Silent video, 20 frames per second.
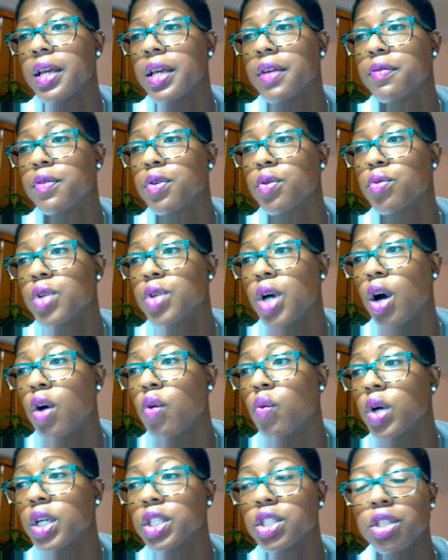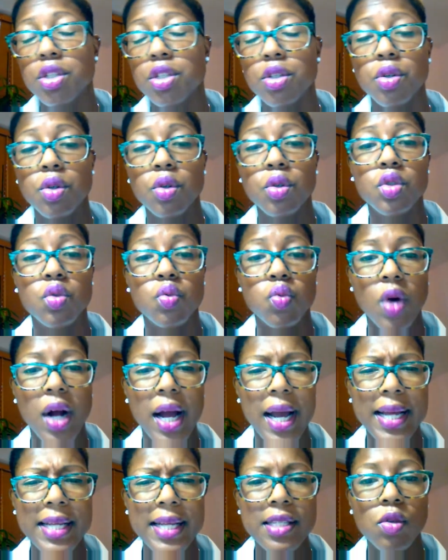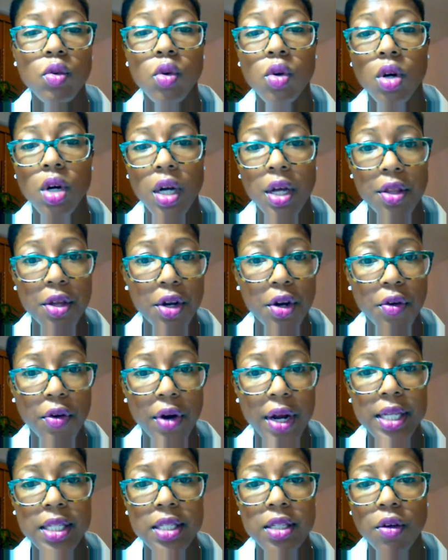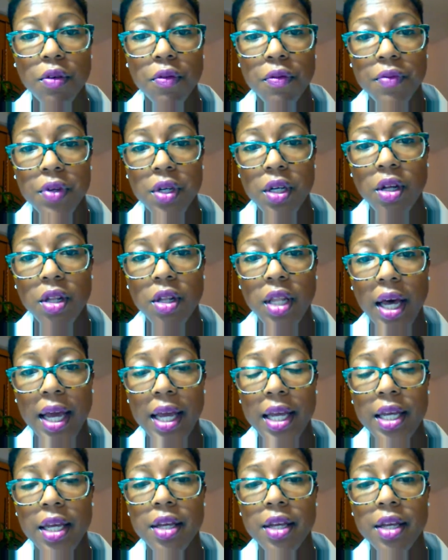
if you don't want to use rice or other grains, don't feel like